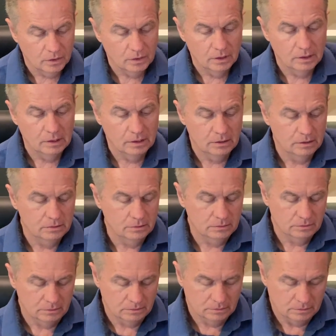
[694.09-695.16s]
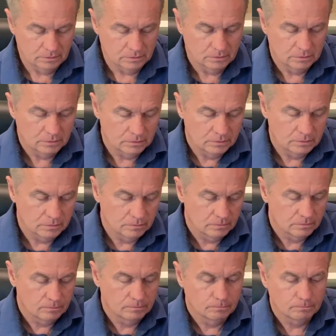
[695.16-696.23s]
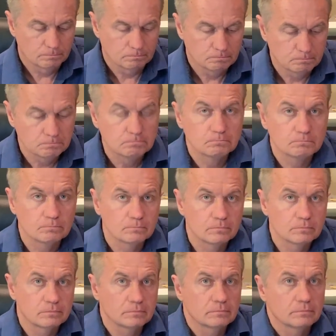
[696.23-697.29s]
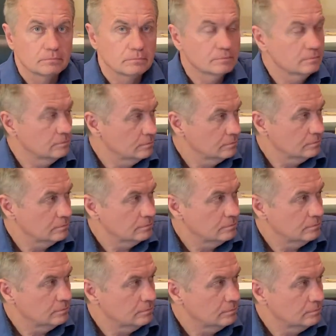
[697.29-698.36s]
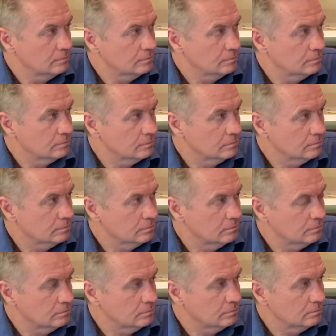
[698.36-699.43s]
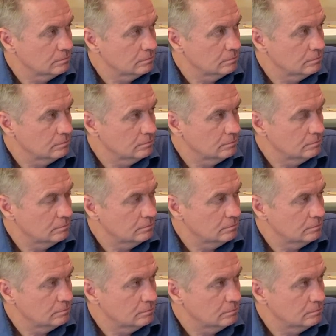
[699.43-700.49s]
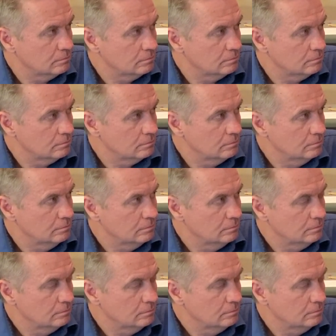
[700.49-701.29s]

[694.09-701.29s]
No words are spoken by the person on screen.